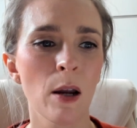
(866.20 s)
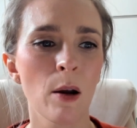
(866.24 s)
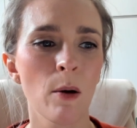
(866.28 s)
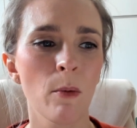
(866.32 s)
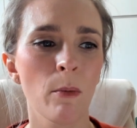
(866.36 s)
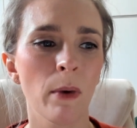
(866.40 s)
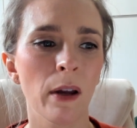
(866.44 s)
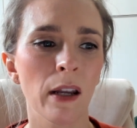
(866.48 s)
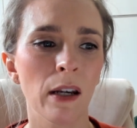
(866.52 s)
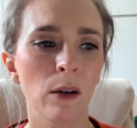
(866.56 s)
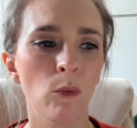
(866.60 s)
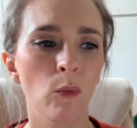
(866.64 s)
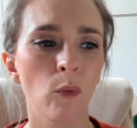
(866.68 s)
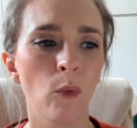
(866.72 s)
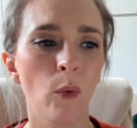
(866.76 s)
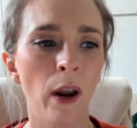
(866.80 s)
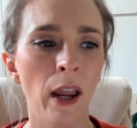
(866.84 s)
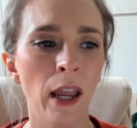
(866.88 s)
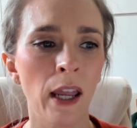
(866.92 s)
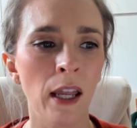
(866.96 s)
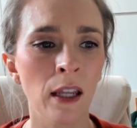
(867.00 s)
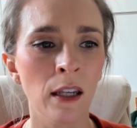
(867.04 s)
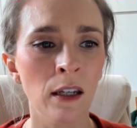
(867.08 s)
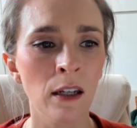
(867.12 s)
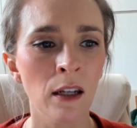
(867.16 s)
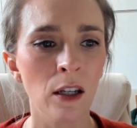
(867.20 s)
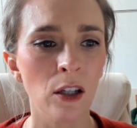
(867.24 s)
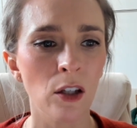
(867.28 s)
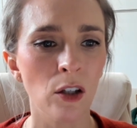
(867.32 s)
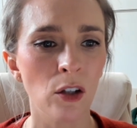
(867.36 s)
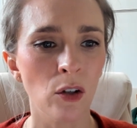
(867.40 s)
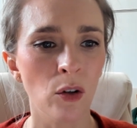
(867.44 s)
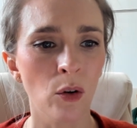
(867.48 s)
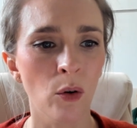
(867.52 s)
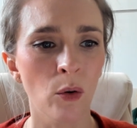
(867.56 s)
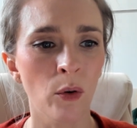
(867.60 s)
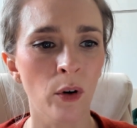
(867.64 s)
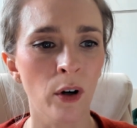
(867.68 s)
But when
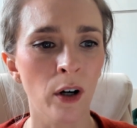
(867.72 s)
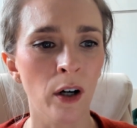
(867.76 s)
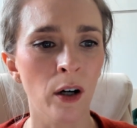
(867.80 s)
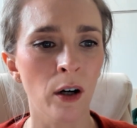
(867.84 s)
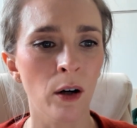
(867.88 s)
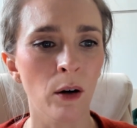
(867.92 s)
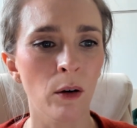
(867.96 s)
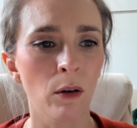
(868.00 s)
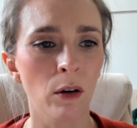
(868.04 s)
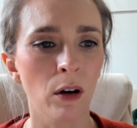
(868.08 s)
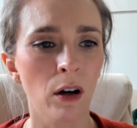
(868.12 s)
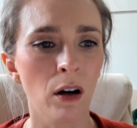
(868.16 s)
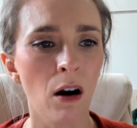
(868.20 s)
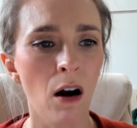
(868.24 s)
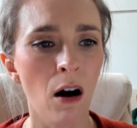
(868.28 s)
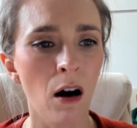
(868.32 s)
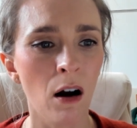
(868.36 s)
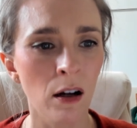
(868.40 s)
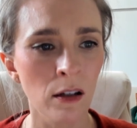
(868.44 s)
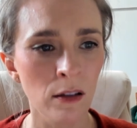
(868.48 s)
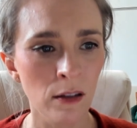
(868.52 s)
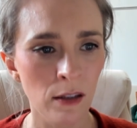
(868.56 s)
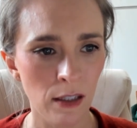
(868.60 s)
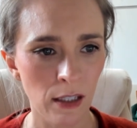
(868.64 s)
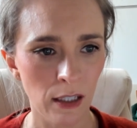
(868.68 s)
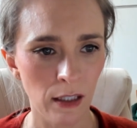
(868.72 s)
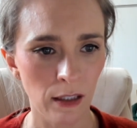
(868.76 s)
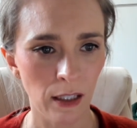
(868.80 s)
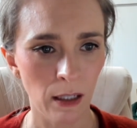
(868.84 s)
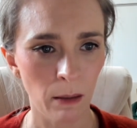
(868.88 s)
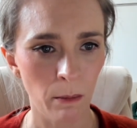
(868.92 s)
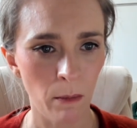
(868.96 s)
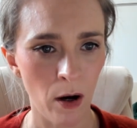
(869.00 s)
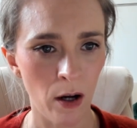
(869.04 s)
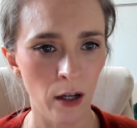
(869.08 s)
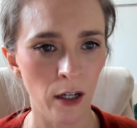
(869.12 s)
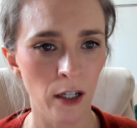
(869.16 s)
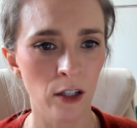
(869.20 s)
you're constantly
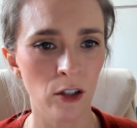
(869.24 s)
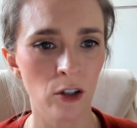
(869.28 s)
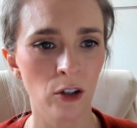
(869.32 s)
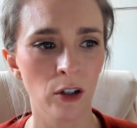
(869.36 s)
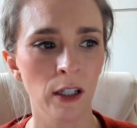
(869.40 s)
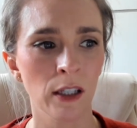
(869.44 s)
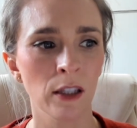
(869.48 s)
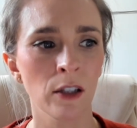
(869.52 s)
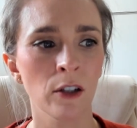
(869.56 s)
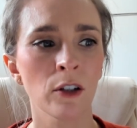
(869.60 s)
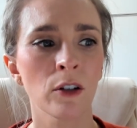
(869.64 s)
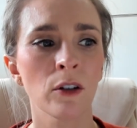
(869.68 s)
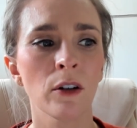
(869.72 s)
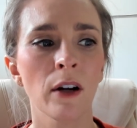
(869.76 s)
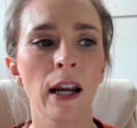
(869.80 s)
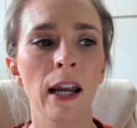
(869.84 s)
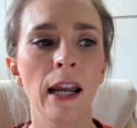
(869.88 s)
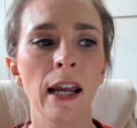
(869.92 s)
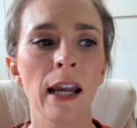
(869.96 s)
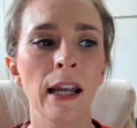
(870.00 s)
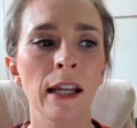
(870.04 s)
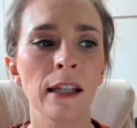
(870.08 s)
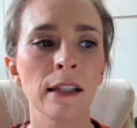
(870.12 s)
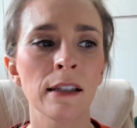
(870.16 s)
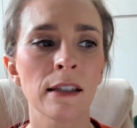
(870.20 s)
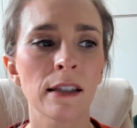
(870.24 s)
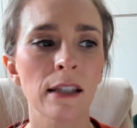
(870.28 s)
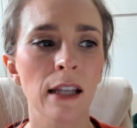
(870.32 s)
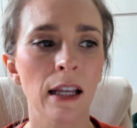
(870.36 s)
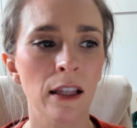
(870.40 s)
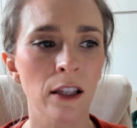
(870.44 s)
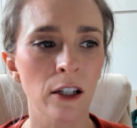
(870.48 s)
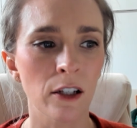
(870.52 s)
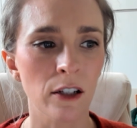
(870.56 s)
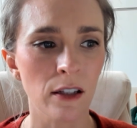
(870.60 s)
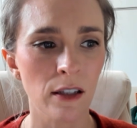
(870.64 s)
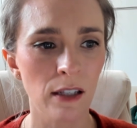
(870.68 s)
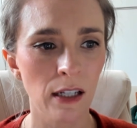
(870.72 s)
monitoring their grades and
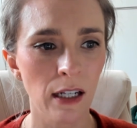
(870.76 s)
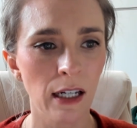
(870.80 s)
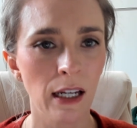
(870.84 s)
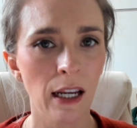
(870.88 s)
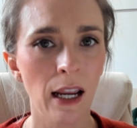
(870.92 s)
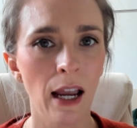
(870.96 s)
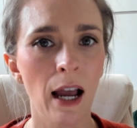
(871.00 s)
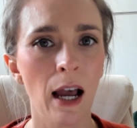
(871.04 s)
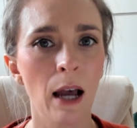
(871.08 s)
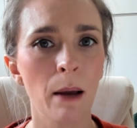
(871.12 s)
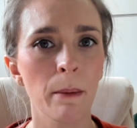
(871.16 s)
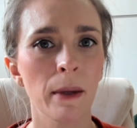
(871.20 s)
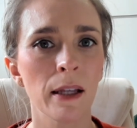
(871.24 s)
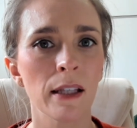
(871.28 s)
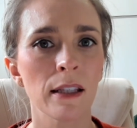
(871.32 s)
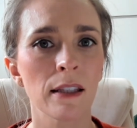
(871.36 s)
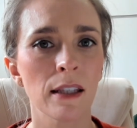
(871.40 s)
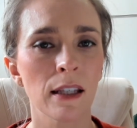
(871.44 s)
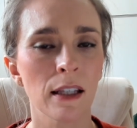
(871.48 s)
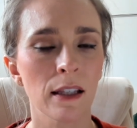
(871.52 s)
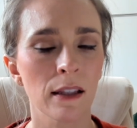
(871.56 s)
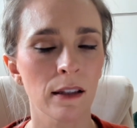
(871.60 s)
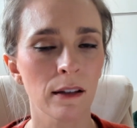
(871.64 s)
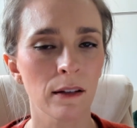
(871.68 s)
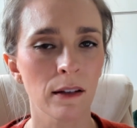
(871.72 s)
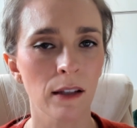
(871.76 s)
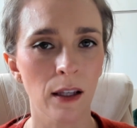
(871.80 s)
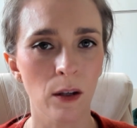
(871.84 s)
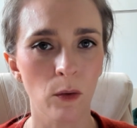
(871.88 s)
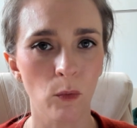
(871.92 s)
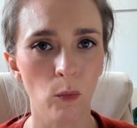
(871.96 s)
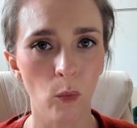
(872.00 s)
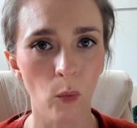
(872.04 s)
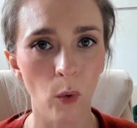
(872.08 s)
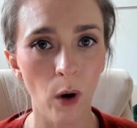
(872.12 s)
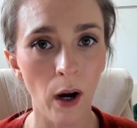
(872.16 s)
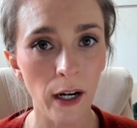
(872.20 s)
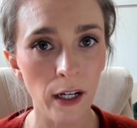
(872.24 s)
their study habits and
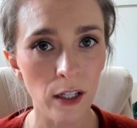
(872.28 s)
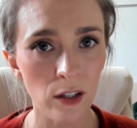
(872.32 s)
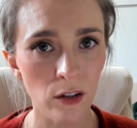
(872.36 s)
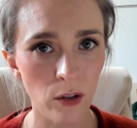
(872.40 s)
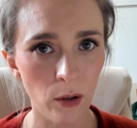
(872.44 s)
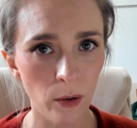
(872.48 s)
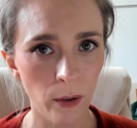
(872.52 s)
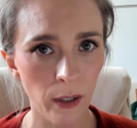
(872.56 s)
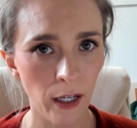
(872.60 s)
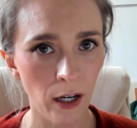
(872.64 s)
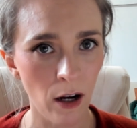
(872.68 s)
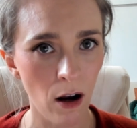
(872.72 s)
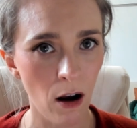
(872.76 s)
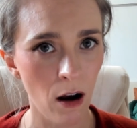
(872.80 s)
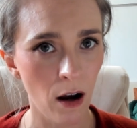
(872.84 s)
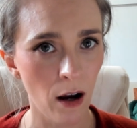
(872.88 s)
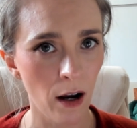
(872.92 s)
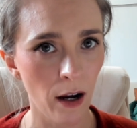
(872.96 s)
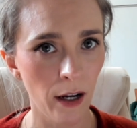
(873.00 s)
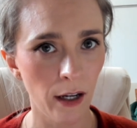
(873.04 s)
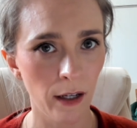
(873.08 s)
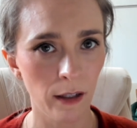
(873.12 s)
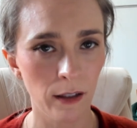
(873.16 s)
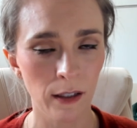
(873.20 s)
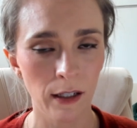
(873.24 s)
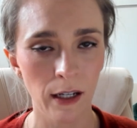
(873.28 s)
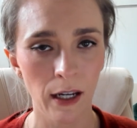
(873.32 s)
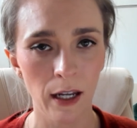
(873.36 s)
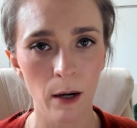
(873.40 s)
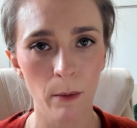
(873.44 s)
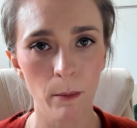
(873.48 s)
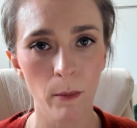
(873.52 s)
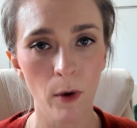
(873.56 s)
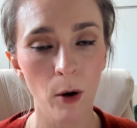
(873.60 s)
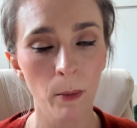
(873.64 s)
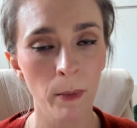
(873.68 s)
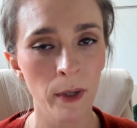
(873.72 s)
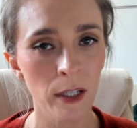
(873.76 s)
what is going on kind of
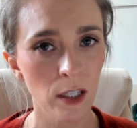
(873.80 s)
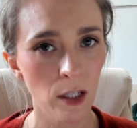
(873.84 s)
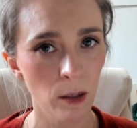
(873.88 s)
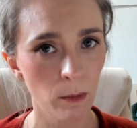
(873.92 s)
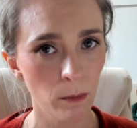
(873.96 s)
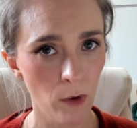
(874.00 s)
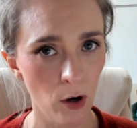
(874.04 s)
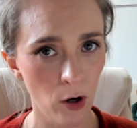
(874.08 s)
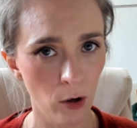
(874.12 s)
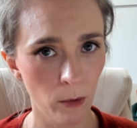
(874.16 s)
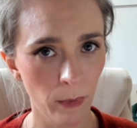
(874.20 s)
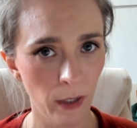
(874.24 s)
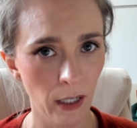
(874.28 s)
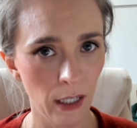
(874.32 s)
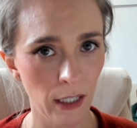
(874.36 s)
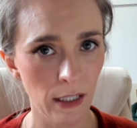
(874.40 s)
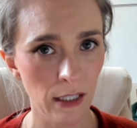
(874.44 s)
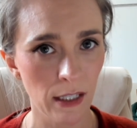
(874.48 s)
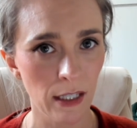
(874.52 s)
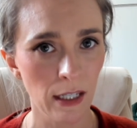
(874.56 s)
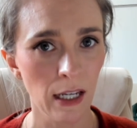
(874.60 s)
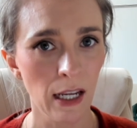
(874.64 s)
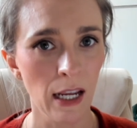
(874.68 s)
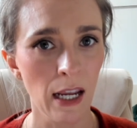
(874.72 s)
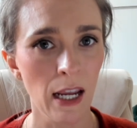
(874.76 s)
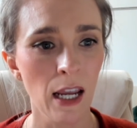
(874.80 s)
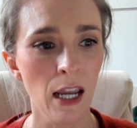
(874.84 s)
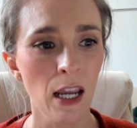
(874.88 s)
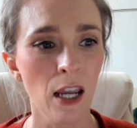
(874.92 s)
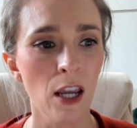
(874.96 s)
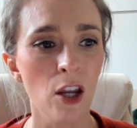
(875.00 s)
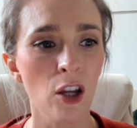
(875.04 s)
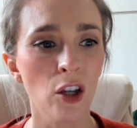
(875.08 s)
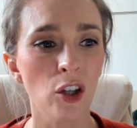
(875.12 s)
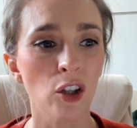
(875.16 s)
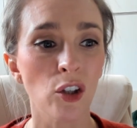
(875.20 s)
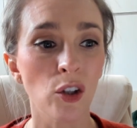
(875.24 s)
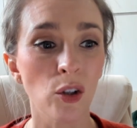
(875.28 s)
moment to moment,
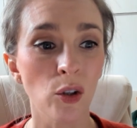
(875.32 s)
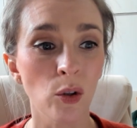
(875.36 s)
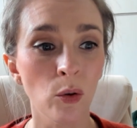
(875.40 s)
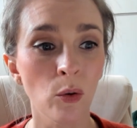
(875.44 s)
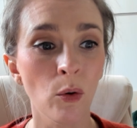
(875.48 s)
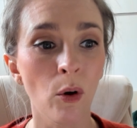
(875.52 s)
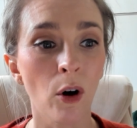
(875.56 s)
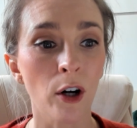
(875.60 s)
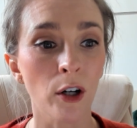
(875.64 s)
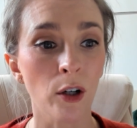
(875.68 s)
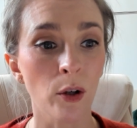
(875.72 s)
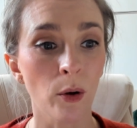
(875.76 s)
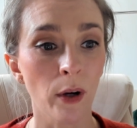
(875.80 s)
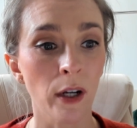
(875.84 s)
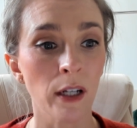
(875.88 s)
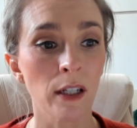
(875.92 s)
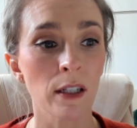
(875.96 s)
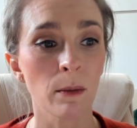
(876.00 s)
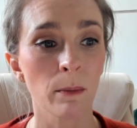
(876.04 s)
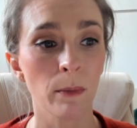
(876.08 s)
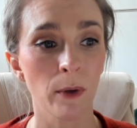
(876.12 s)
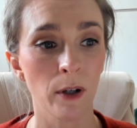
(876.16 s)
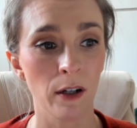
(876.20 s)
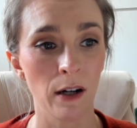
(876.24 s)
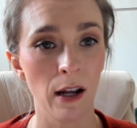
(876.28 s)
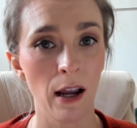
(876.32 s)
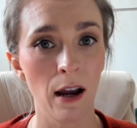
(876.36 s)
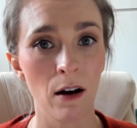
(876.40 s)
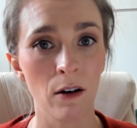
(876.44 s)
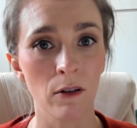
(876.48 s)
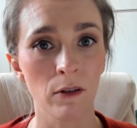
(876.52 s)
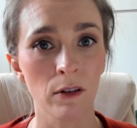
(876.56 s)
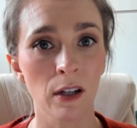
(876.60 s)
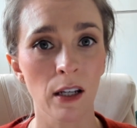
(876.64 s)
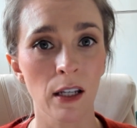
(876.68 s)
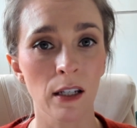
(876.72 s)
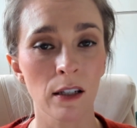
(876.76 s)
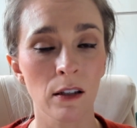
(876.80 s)
you are going to burn
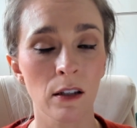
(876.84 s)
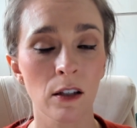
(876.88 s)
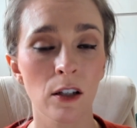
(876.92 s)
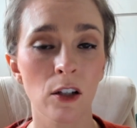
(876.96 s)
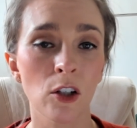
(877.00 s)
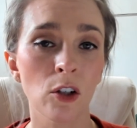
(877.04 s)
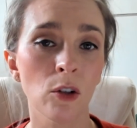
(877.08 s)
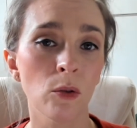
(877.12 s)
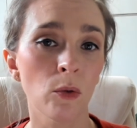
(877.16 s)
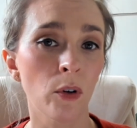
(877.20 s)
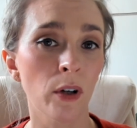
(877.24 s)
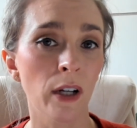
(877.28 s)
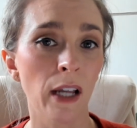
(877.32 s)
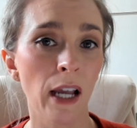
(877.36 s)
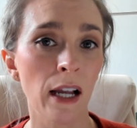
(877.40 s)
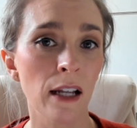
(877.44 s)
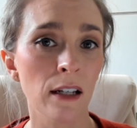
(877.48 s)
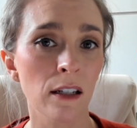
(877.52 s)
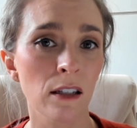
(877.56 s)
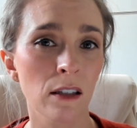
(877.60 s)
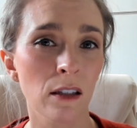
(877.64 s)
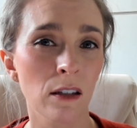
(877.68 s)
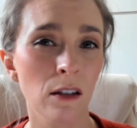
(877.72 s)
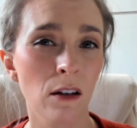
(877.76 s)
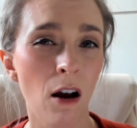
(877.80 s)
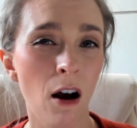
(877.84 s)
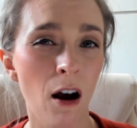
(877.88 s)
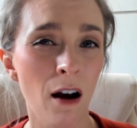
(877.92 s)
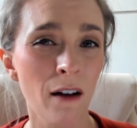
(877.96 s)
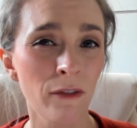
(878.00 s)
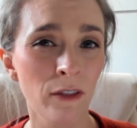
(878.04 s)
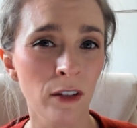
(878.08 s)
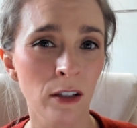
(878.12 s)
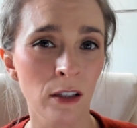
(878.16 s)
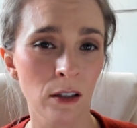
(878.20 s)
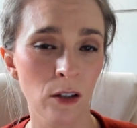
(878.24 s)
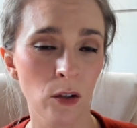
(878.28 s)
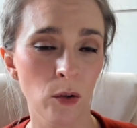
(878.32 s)
out. And you will get
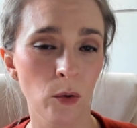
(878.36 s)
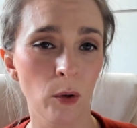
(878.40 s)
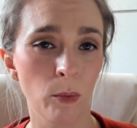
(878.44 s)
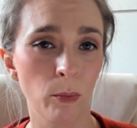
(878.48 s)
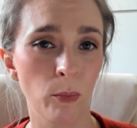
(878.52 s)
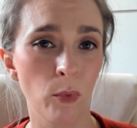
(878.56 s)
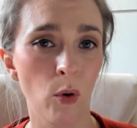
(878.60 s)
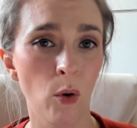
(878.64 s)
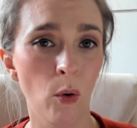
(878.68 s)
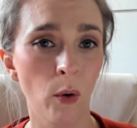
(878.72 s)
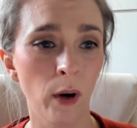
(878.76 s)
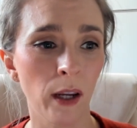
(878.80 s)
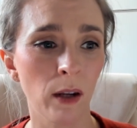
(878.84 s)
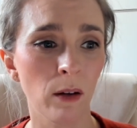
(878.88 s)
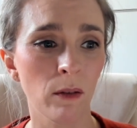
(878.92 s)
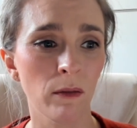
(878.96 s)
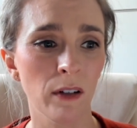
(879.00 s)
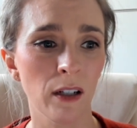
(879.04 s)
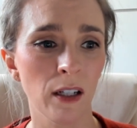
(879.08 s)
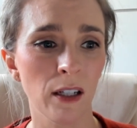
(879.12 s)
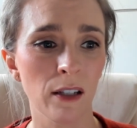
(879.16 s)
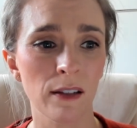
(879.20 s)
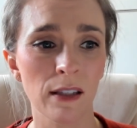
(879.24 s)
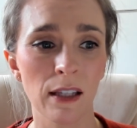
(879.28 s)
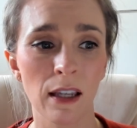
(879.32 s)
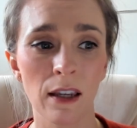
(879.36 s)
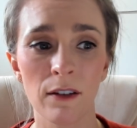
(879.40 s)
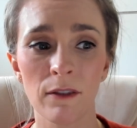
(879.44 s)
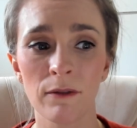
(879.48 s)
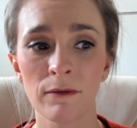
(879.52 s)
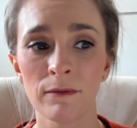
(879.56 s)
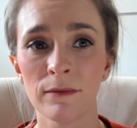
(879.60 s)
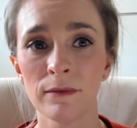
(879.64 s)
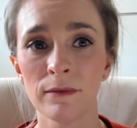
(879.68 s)
often to a point where you say,